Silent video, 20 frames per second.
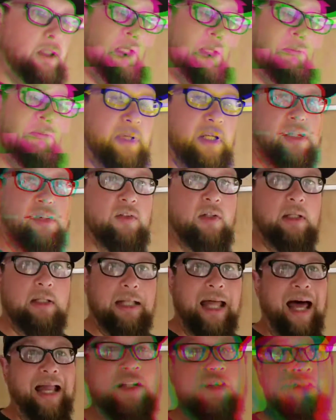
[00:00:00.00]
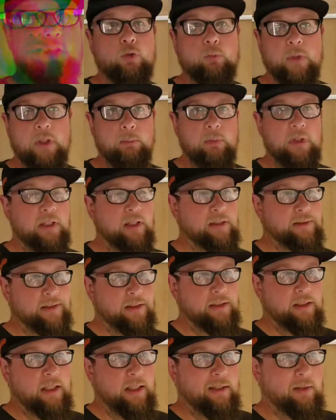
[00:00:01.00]
it means a lot to me because
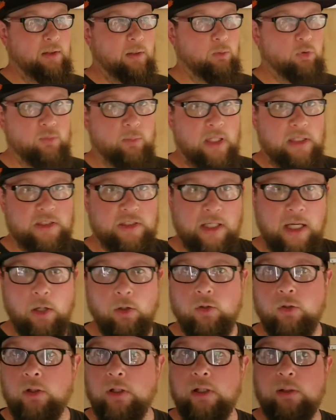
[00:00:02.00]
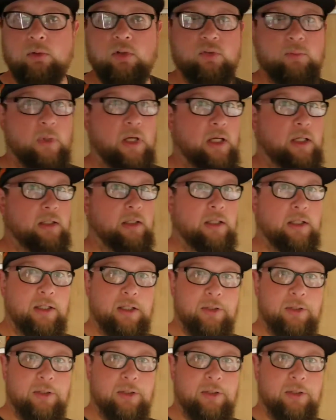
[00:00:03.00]
it, it, it was my childhood, it was my